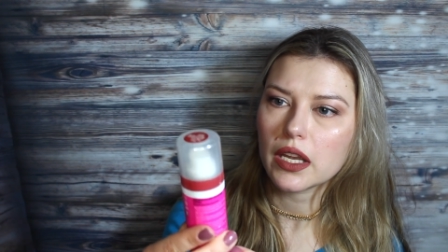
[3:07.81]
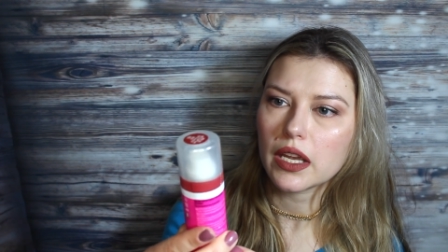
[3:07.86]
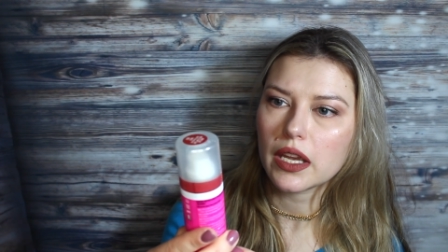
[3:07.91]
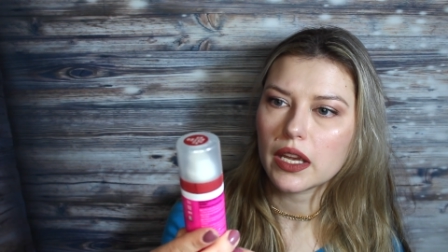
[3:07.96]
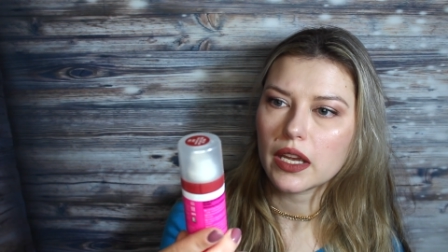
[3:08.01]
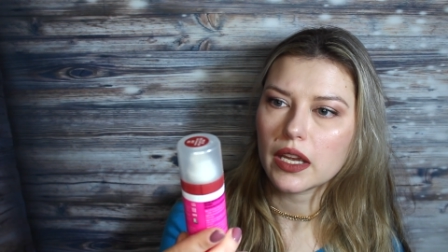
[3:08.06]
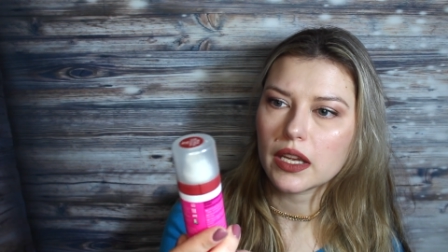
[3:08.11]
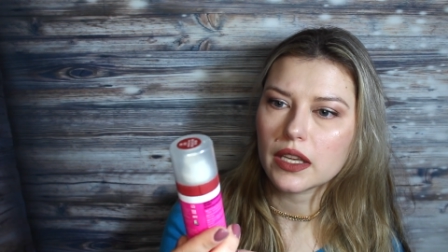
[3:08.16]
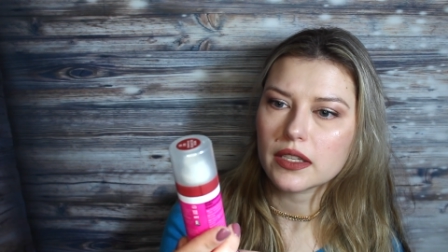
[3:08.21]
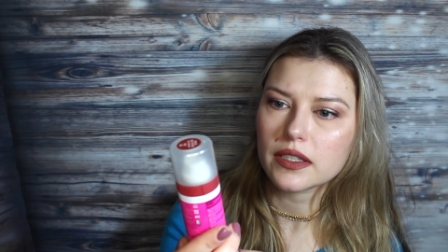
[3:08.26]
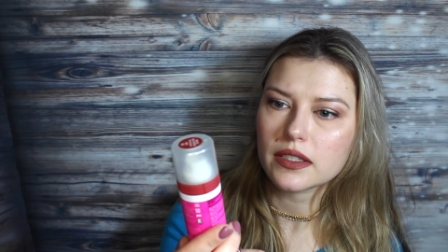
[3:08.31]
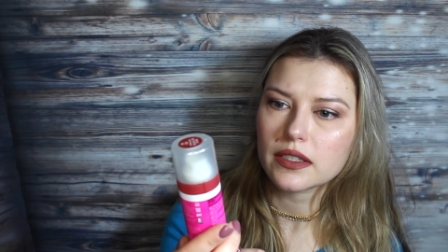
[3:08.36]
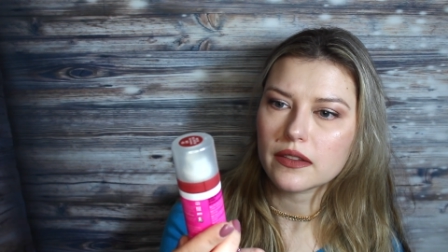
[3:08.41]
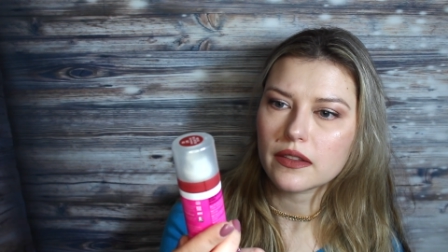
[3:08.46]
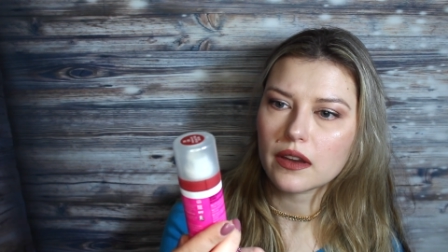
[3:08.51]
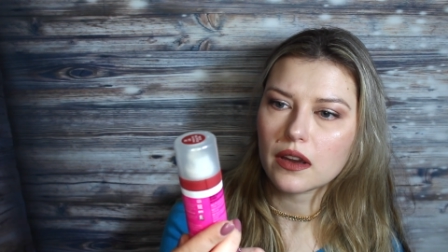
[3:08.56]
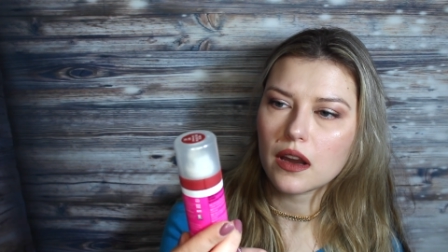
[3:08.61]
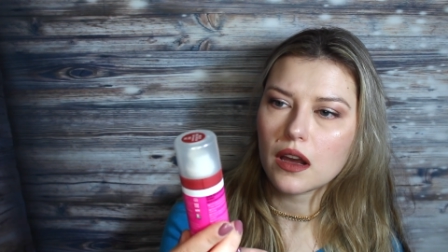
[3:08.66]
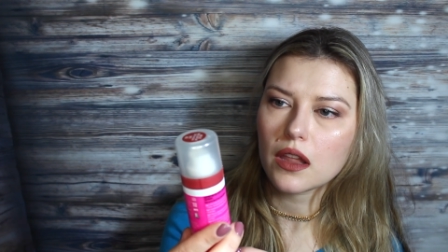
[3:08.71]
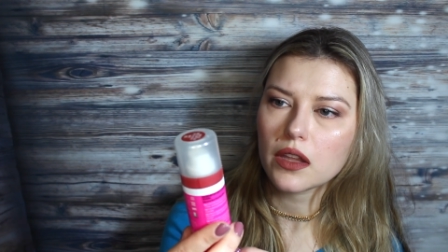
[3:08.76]
and
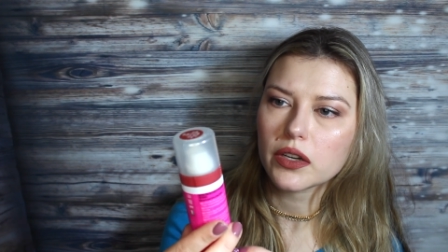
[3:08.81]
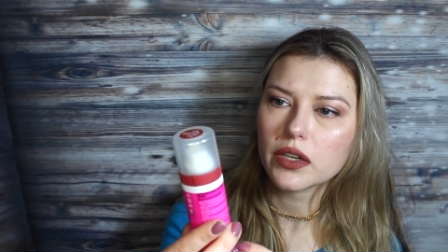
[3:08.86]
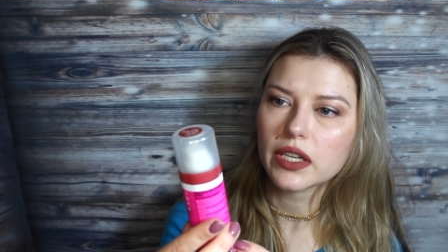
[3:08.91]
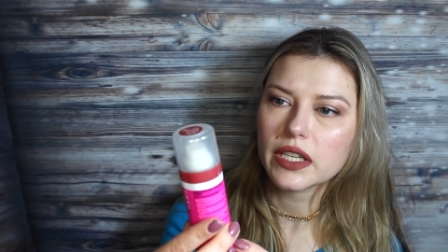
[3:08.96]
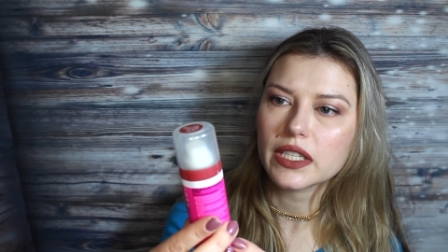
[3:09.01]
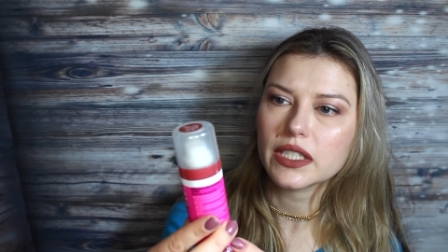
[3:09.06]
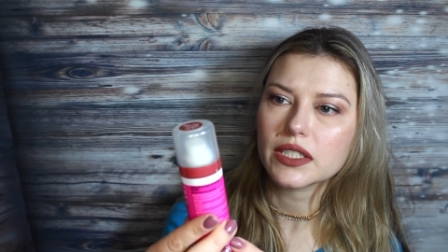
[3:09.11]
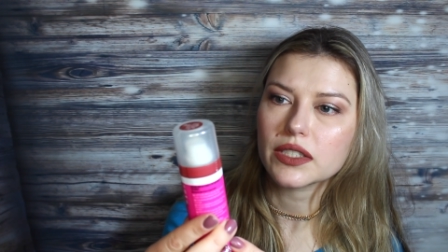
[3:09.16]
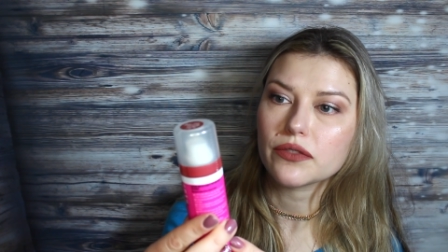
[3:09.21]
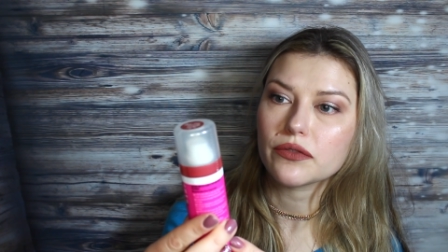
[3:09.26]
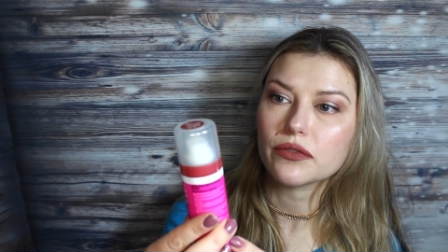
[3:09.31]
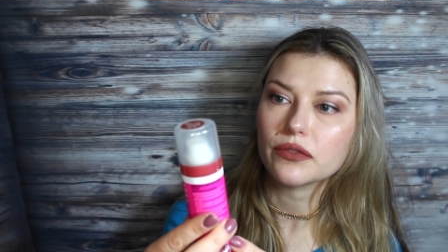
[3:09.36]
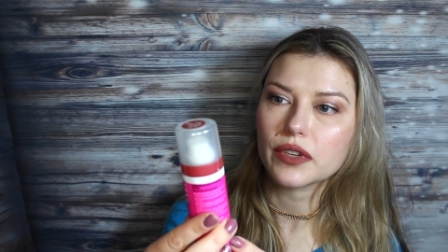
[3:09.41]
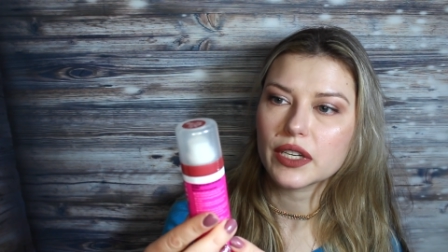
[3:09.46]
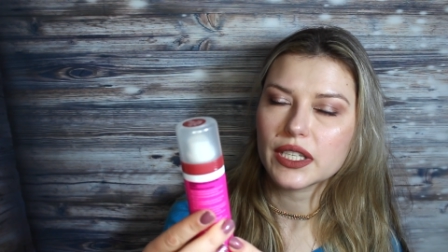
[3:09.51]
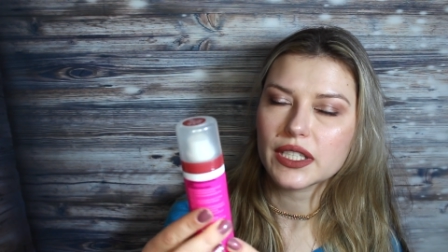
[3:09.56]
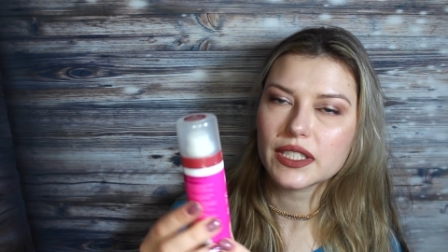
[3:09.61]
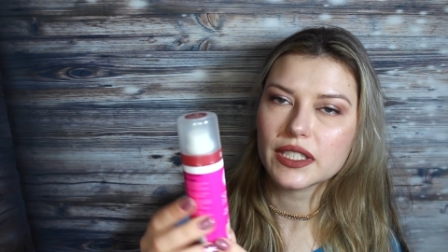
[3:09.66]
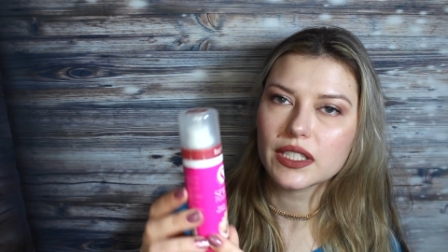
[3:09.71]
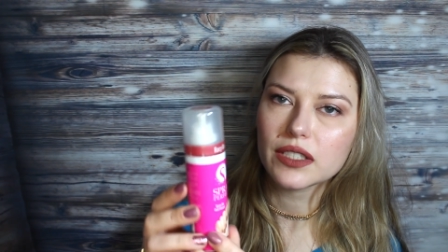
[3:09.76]
the color is
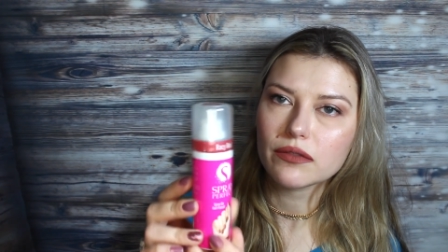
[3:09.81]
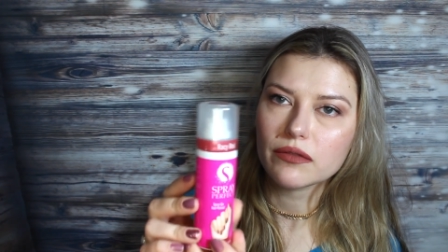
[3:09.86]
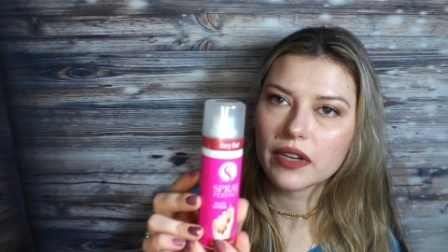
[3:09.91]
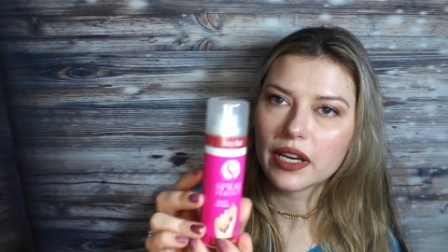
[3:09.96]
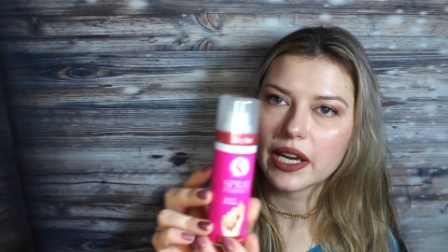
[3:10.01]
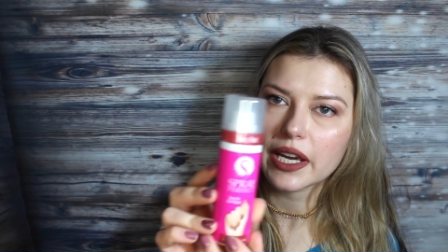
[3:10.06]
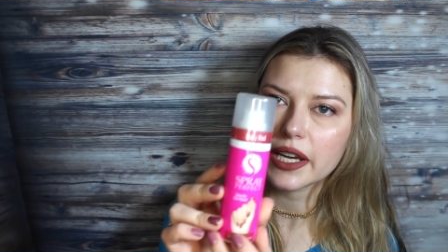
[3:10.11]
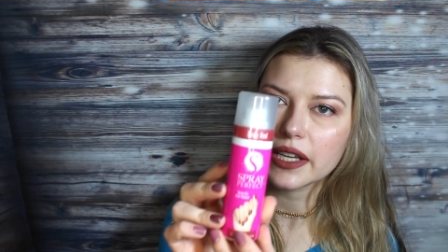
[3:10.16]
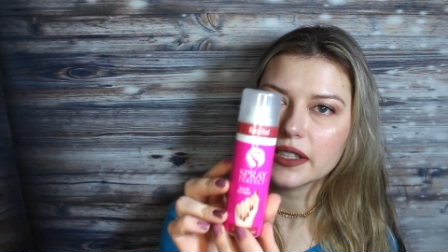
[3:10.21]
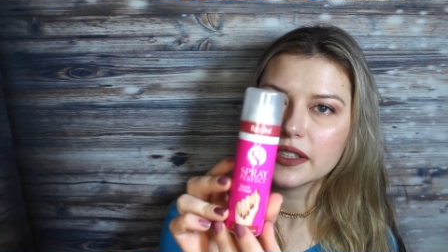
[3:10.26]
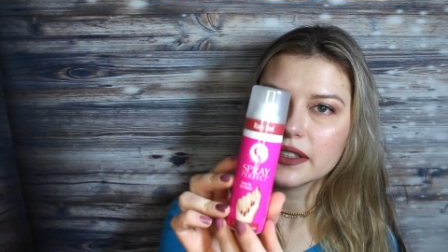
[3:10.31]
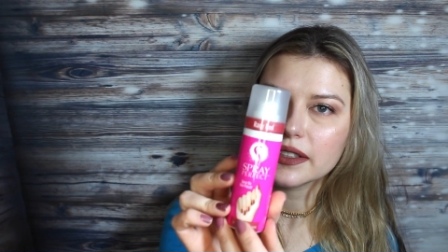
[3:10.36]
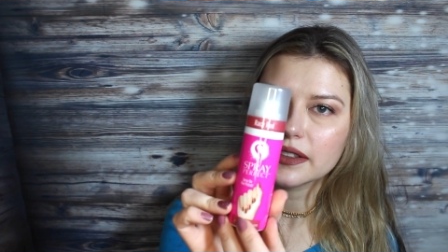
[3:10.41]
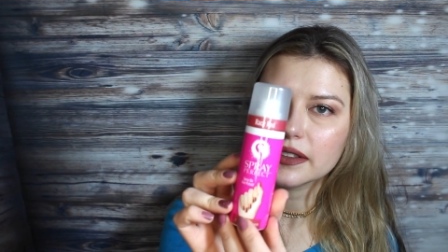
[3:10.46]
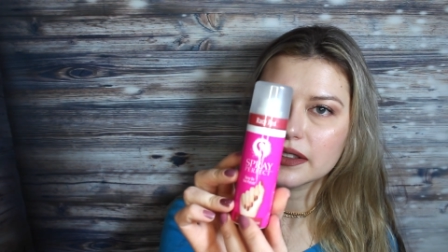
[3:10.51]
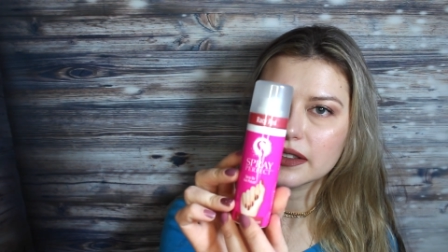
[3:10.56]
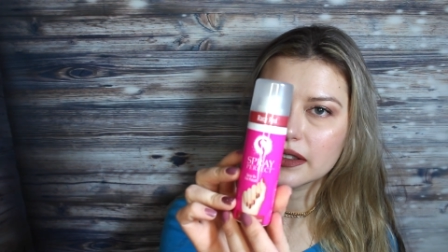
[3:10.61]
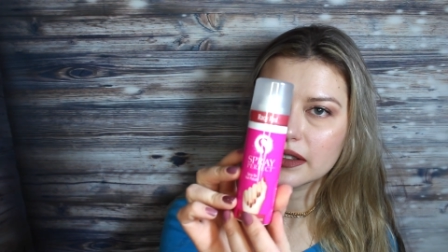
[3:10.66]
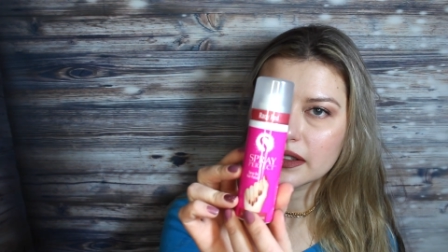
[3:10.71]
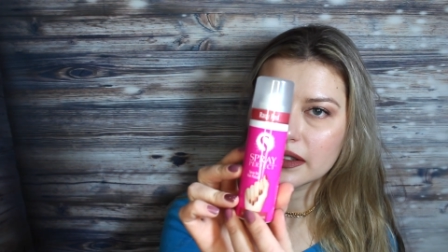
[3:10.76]
racy red
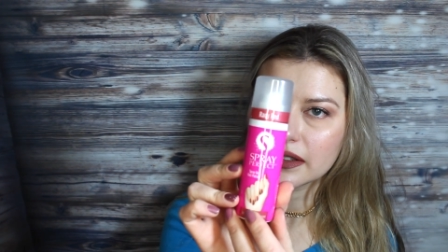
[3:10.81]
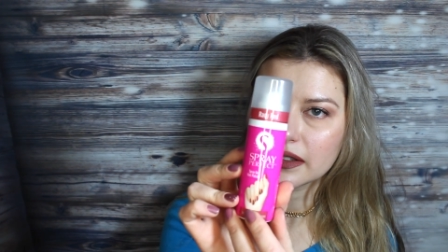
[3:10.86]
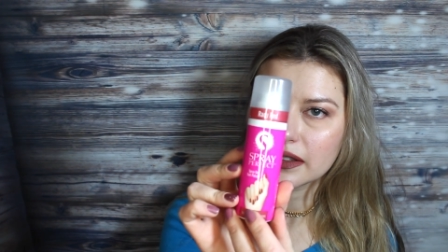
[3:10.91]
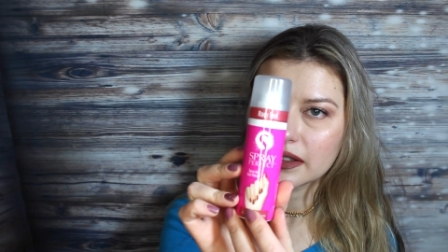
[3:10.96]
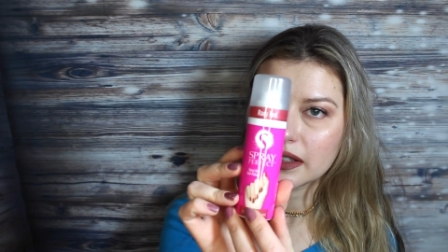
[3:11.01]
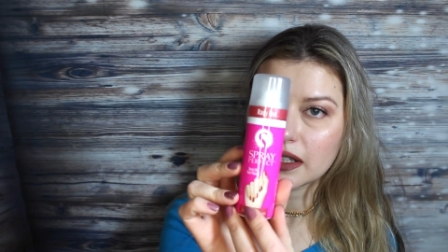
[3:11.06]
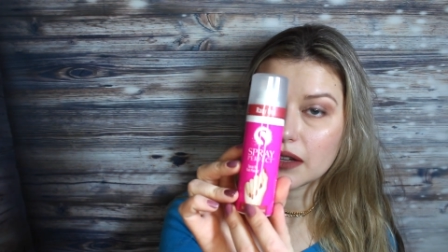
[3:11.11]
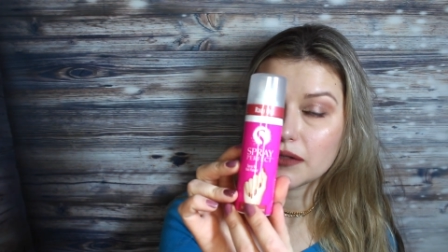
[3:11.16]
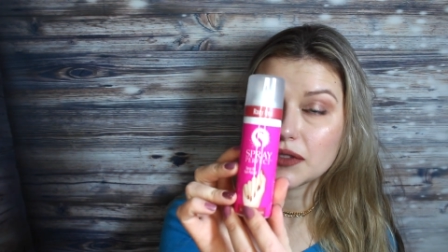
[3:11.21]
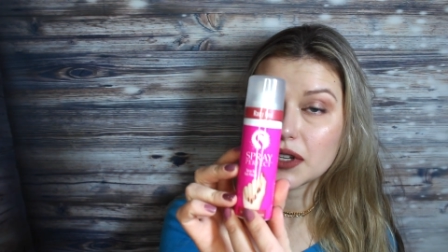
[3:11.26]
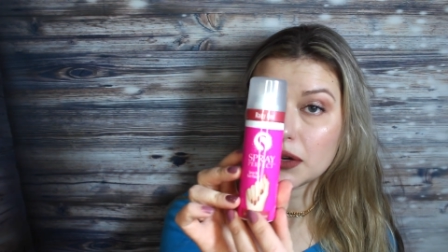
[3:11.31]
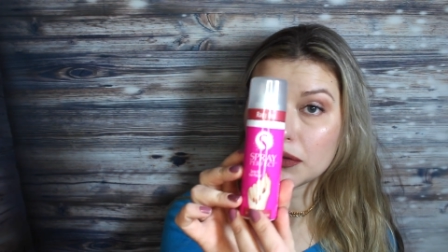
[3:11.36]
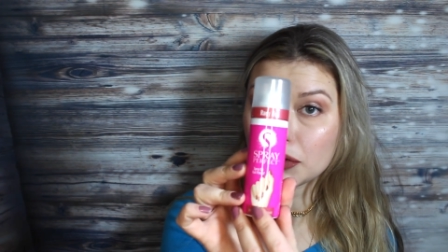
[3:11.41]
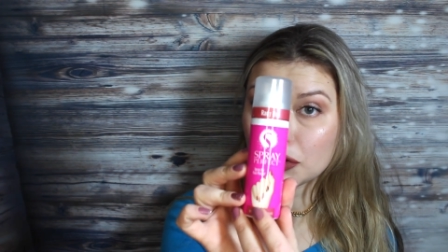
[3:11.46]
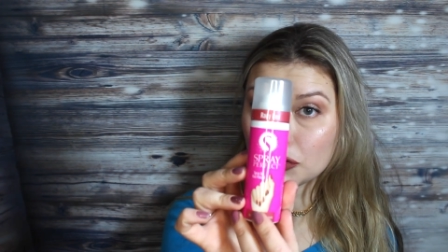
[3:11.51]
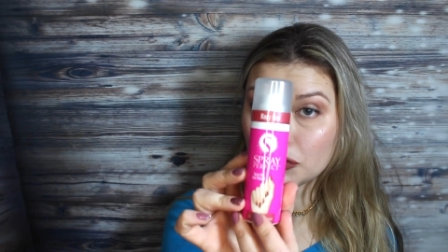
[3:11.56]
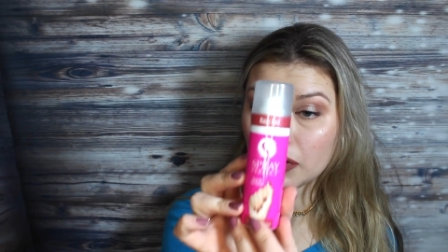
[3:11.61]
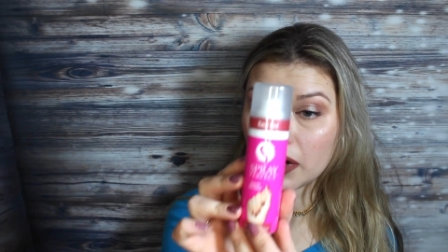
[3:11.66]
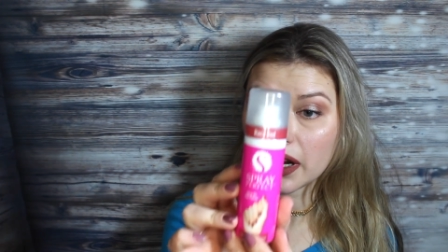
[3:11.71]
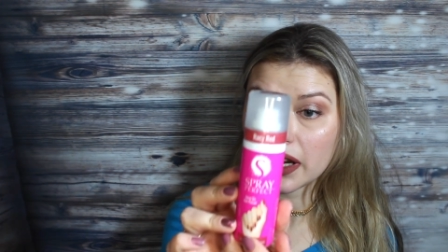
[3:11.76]
never
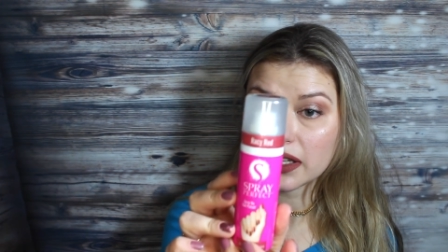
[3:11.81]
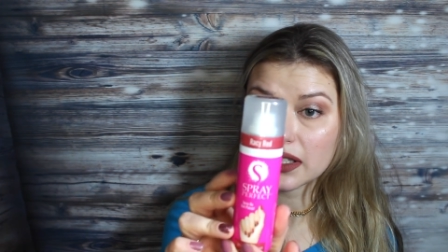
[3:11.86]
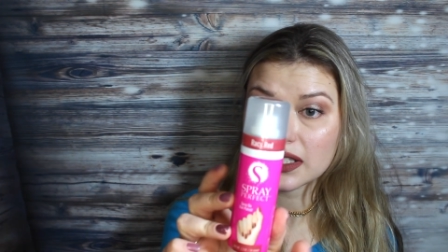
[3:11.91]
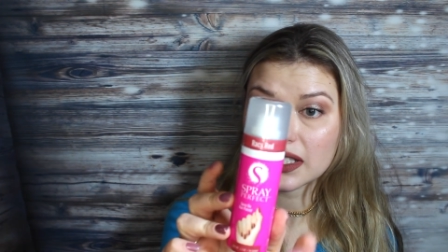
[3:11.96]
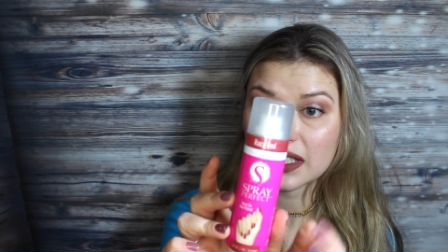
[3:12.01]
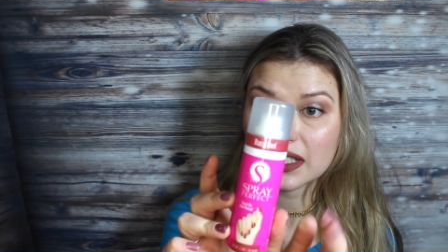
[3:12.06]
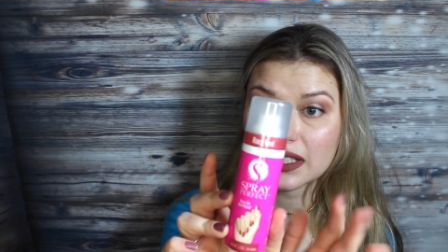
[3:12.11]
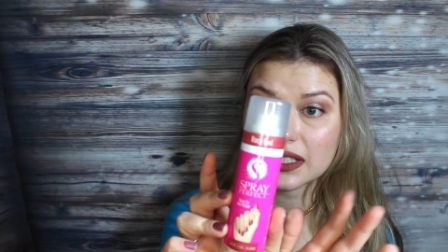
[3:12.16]
tried